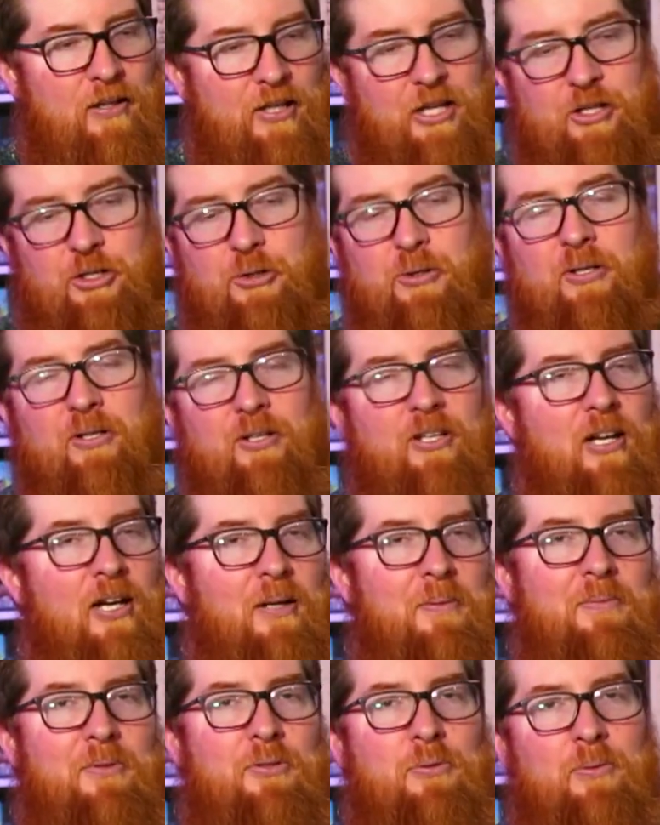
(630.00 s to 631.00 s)
you can
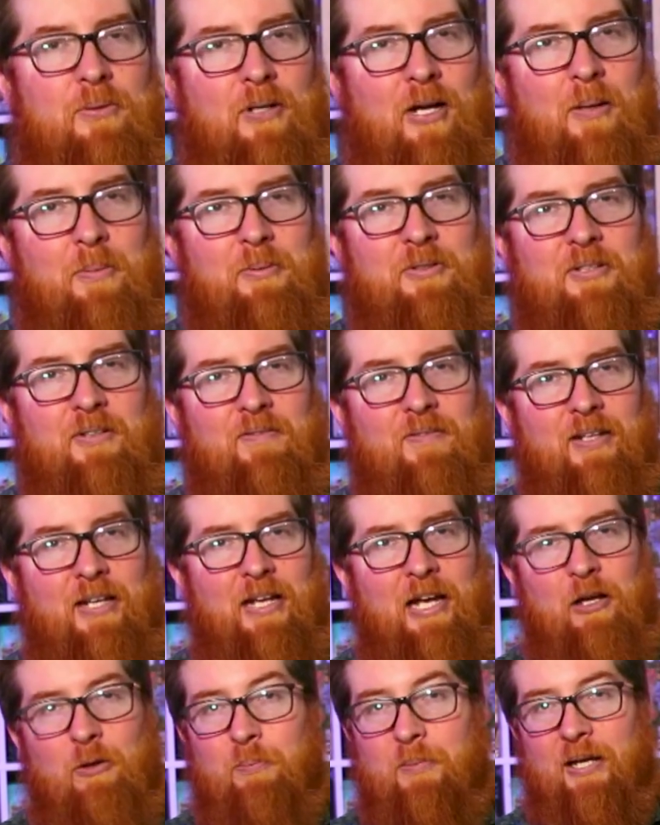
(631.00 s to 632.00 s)
come
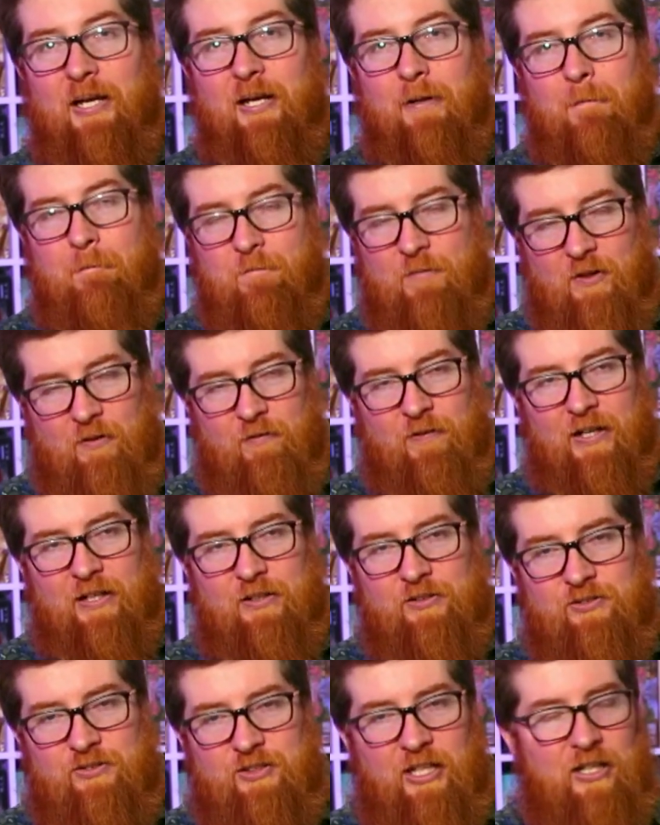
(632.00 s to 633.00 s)
cooperatively help me fight
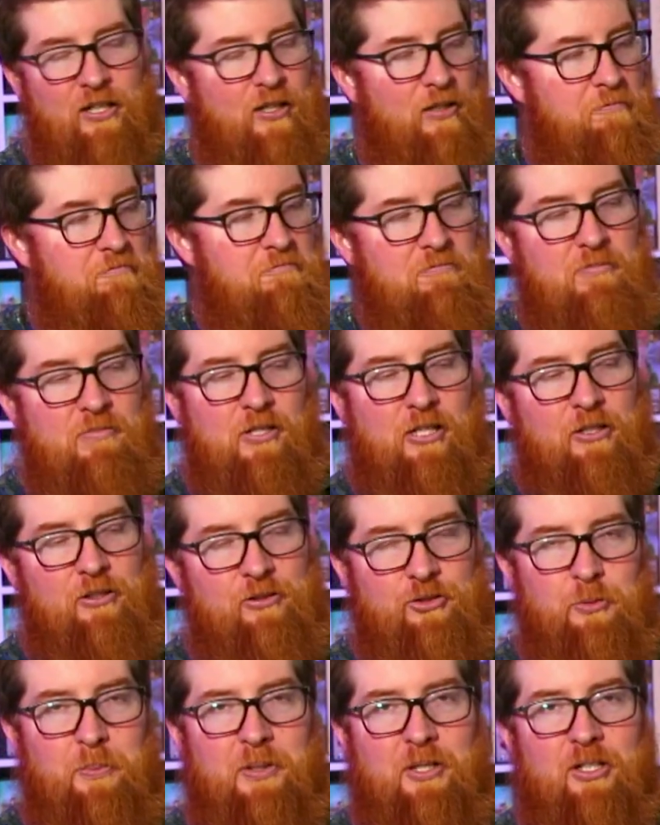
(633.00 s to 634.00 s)
this deer,
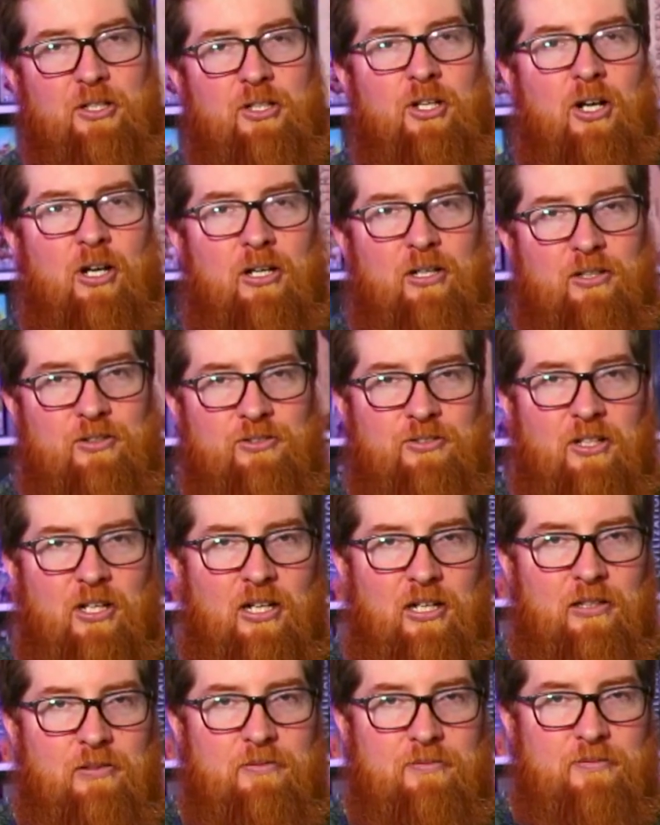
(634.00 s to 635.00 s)
assuming your card is
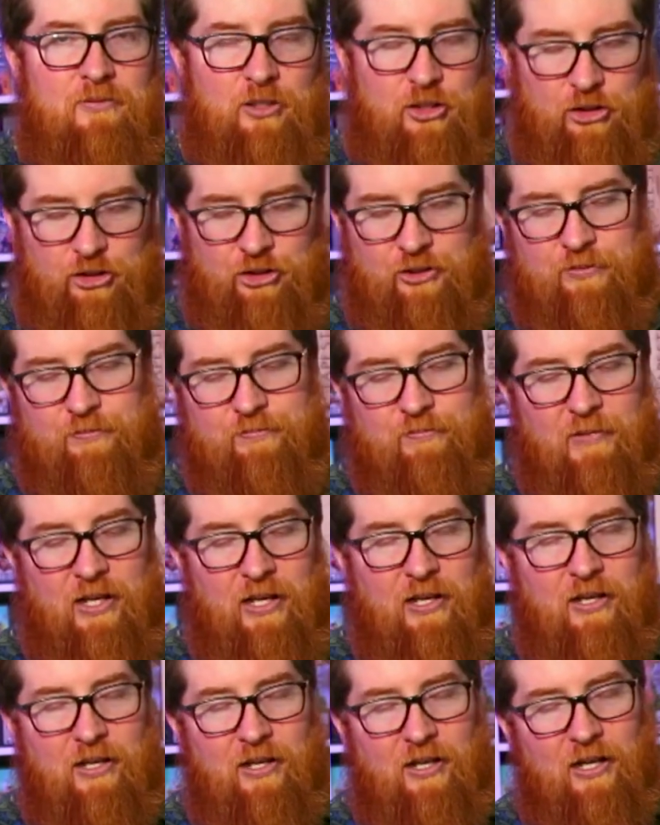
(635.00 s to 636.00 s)
not urgent.
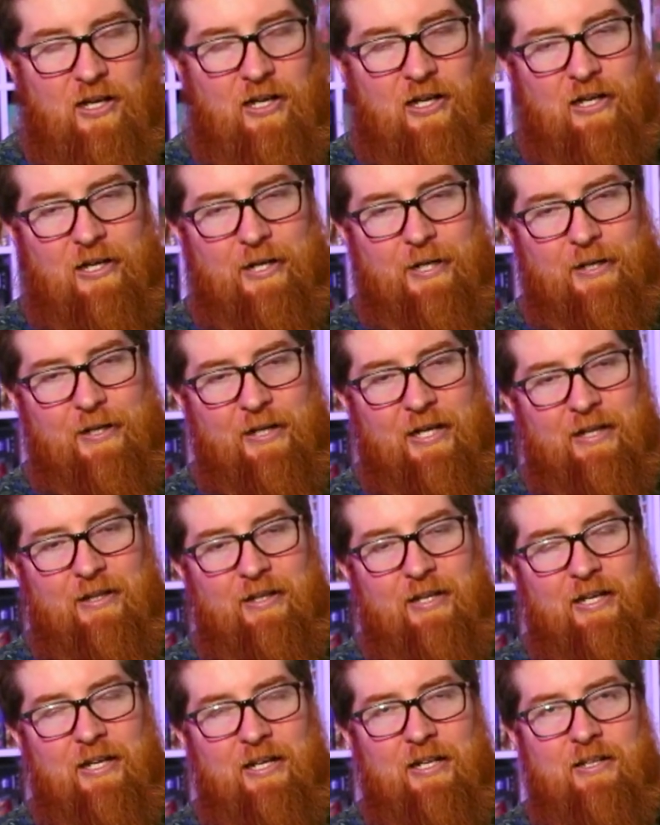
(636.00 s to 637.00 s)

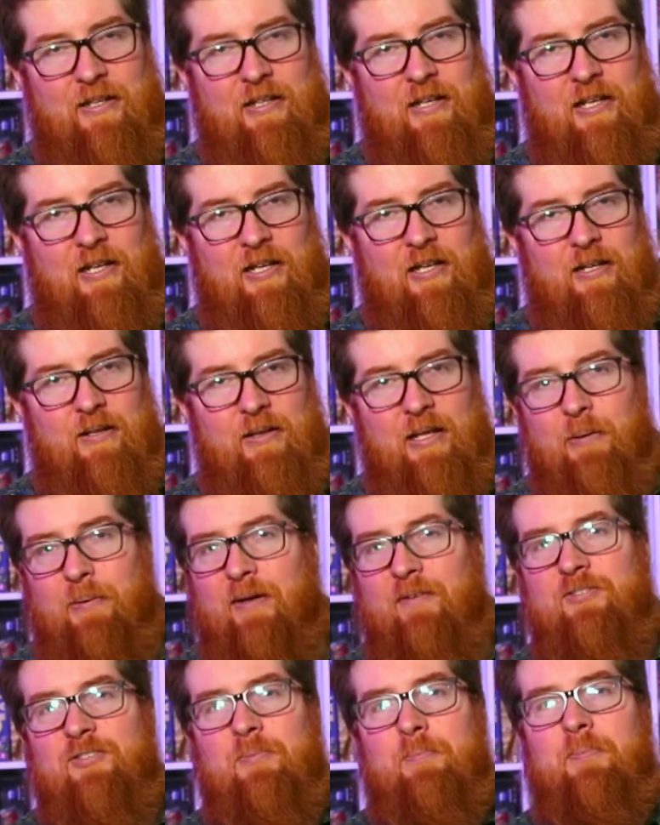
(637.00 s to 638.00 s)
And then
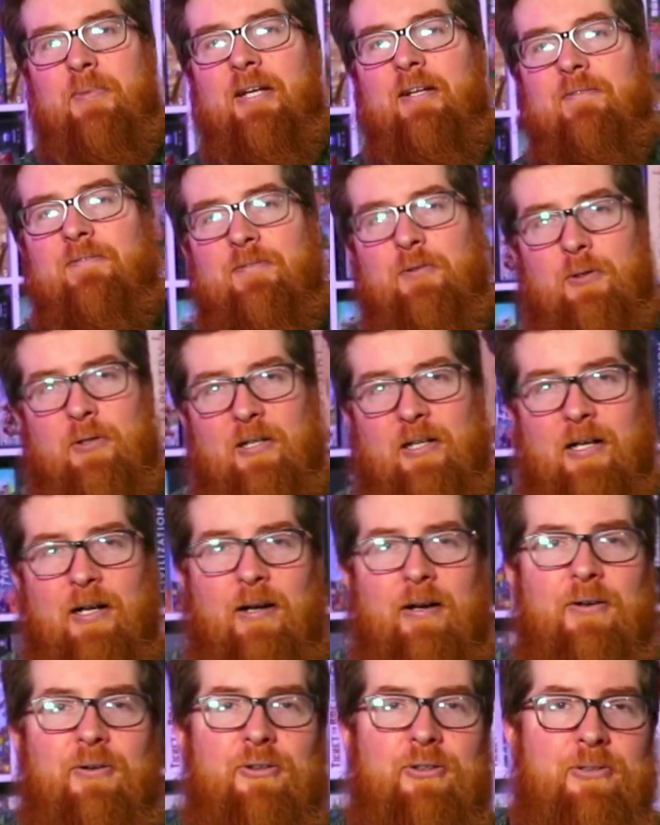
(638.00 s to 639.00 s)
we have some meat for
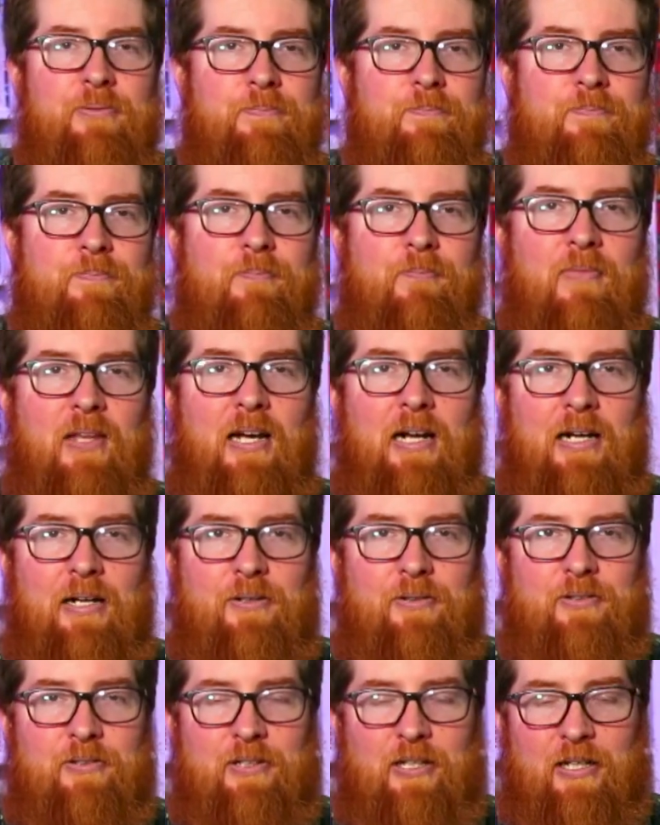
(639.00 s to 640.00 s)

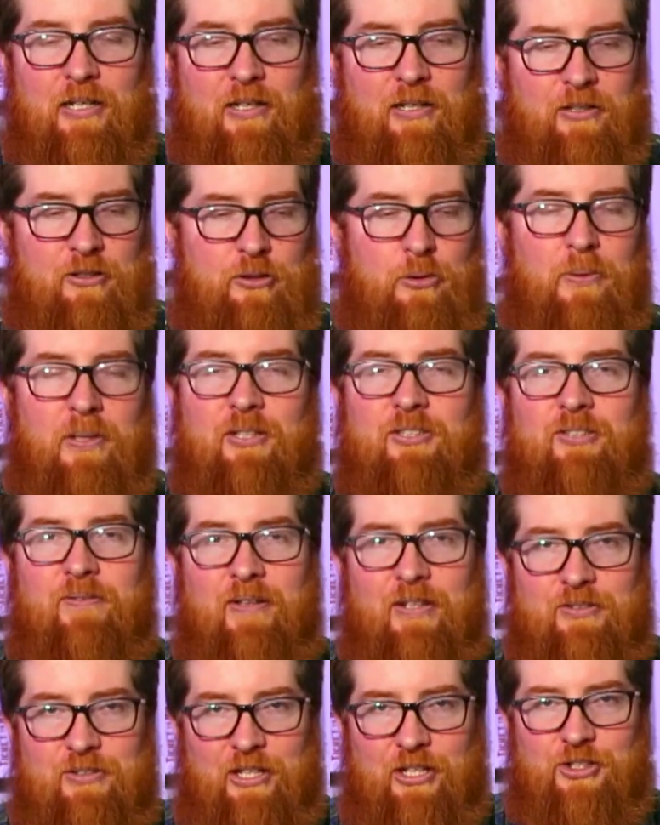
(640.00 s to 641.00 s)
our growing
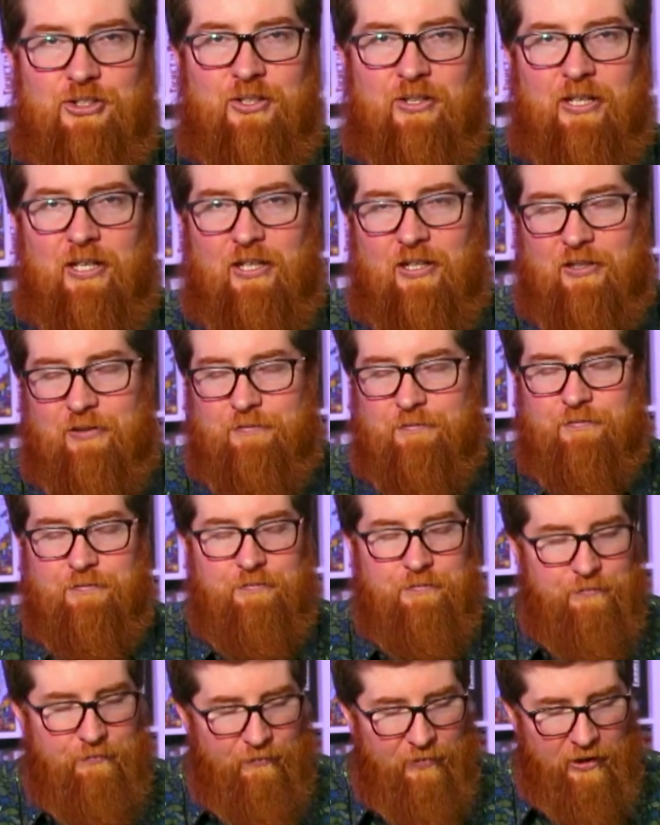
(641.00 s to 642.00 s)
civilization here,
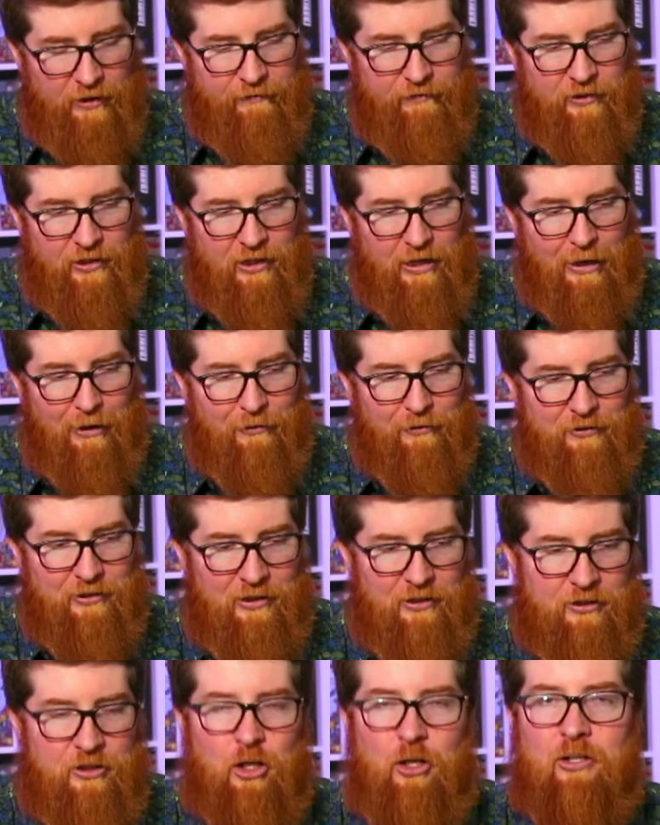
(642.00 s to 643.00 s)
for
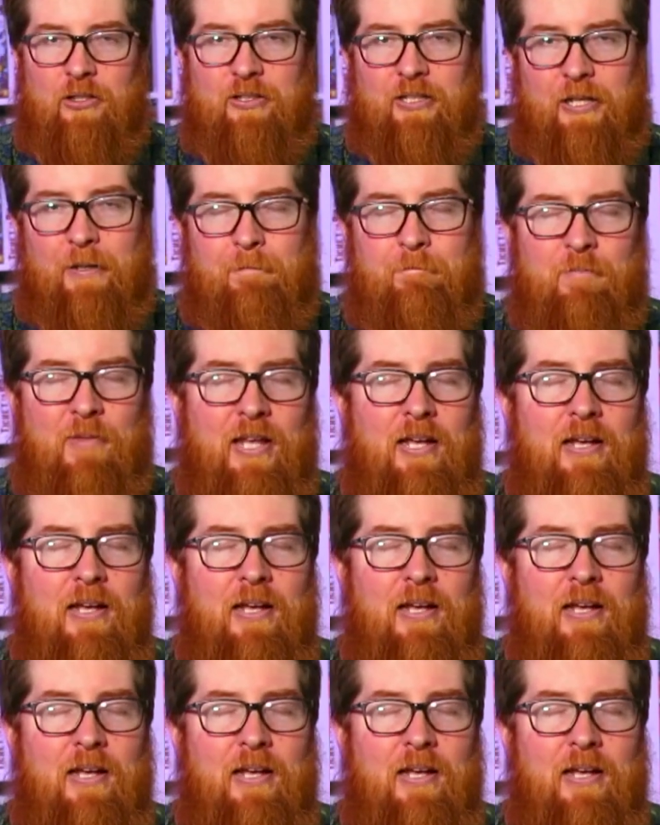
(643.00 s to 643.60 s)
our colony.